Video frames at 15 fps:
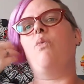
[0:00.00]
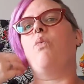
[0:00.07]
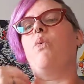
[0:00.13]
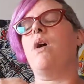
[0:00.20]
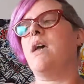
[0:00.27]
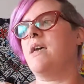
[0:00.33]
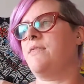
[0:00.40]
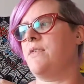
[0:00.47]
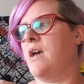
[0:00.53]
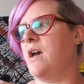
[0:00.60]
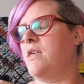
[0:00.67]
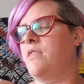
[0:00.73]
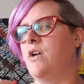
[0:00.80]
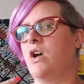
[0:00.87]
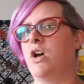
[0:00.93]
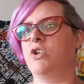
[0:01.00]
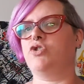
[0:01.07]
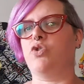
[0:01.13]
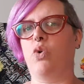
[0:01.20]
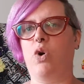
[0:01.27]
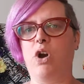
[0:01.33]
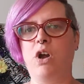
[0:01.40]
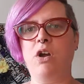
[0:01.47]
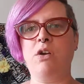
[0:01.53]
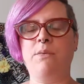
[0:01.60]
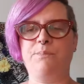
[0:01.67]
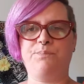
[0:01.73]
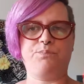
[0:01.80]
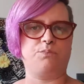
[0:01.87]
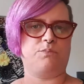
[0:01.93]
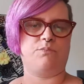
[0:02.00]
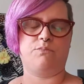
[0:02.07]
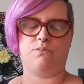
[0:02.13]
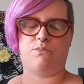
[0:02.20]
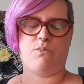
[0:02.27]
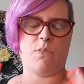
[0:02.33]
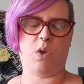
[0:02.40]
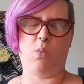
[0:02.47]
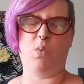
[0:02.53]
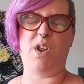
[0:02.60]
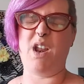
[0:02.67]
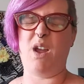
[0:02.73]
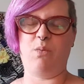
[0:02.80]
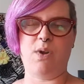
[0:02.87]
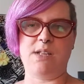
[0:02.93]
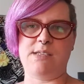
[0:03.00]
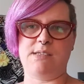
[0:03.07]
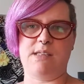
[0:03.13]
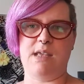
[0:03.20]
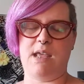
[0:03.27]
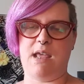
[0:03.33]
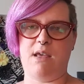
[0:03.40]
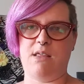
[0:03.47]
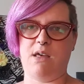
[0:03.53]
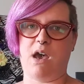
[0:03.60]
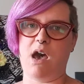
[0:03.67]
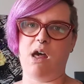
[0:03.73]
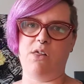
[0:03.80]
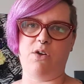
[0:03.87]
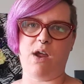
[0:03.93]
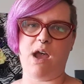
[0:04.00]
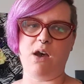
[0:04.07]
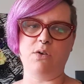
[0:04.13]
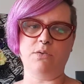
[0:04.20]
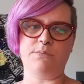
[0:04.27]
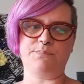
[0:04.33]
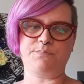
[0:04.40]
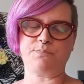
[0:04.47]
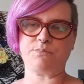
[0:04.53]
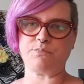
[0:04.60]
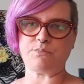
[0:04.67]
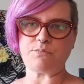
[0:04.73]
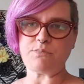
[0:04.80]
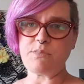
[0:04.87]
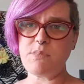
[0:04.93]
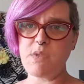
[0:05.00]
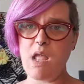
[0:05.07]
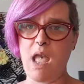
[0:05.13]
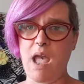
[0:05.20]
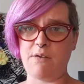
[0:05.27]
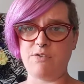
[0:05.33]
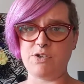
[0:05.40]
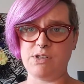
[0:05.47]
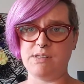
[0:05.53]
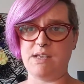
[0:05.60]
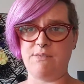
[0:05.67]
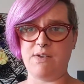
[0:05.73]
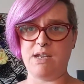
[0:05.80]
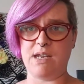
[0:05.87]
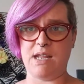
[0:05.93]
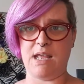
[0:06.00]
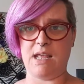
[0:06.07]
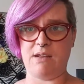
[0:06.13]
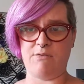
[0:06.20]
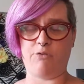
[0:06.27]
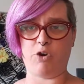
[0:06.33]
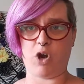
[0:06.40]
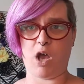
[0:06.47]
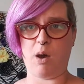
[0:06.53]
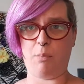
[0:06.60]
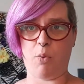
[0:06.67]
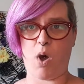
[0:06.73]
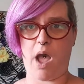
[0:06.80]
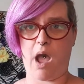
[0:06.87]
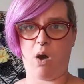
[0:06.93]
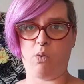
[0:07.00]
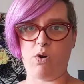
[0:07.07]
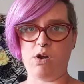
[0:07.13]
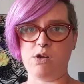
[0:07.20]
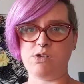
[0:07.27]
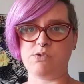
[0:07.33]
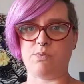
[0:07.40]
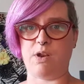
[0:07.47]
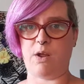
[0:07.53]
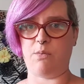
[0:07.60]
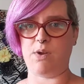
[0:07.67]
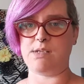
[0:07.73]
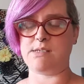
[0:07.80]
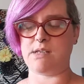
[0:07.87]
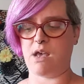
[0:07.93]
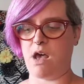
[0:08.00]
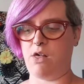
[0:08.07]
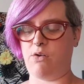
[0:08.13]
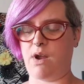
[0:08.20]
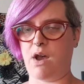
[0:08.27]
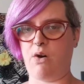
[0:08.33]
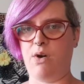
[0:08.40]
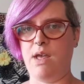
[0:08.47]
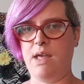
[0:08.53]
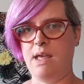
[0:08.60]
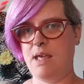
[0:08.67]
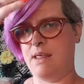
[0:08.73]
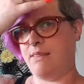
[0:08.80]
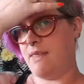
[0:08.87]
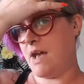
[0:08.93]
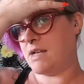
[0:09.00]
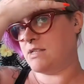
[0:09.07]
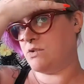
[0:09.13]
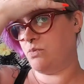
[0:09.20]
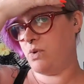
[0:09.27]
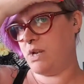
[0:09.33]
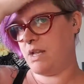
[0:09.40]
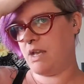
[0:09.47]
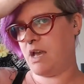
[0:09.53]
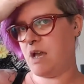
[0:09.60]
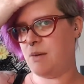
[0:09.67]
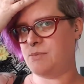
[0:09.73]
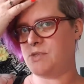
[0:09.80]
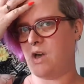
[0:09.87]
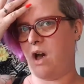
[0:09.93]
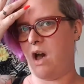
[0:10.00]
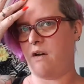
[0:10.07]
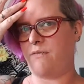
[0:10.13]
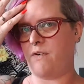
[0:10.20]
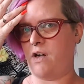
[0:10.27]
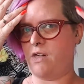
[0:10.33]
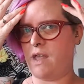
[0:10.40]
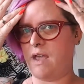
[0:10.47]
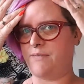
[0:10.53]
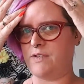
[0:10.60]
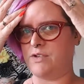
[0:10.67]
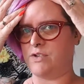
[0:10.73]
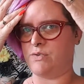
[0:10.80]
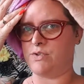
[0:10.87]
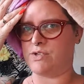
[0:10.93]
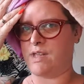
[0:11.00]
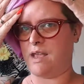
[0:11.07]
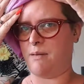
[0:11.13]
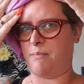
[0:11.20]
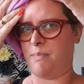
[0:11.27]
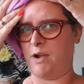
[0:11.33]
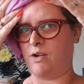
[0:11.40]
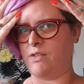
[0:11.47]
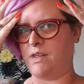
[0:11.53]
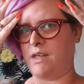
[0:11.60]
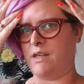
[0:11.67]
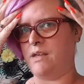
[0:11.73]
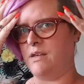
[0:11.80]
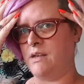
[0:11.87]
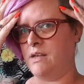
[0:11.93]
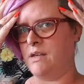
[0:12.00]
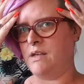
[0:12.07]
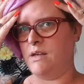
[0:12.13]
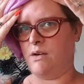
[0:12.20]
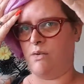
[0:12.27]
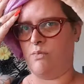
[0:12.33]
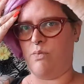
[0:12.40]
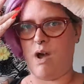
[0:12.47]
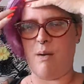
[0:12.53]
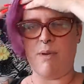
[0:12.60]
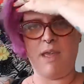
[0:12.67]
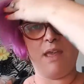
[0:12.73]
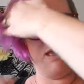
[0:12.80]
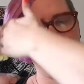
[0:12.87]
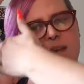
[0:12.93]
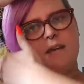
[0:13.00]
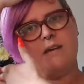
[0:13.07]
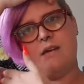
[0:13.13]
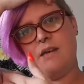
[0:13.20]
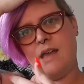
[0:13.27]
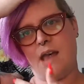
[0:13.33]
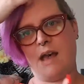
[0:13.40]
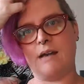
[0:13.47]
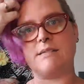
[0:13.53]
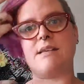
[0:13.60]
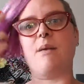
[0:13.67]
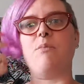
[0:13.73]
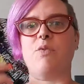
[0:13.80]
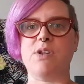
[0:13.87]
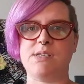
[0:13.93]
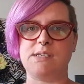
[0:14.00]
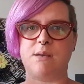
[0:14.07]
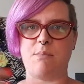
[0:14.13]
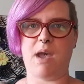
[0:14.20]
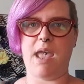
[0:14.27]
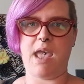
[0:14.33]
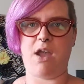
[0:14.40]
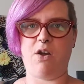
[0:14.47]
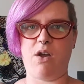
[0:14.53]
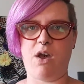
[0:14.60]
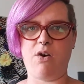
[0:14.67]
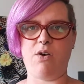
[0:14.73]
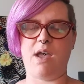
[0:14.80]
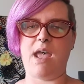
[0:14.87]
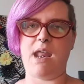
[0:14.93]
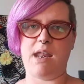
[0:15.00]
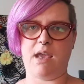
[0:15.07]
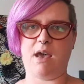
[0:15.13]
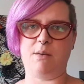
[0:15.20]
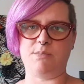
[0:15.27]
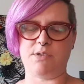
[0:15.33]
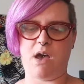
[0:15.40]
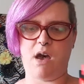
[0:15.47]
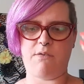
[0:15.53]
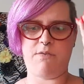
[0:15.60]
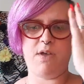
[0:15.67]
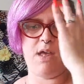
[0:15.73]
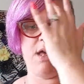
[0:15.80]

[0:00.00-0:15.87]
With the Adore, when I rinse the color out after leaving it in for a couple hours, when I rinse the color out, that's when it comes off. All I have to do is like barely rub it as I'm rinsing my hair out and it comes off.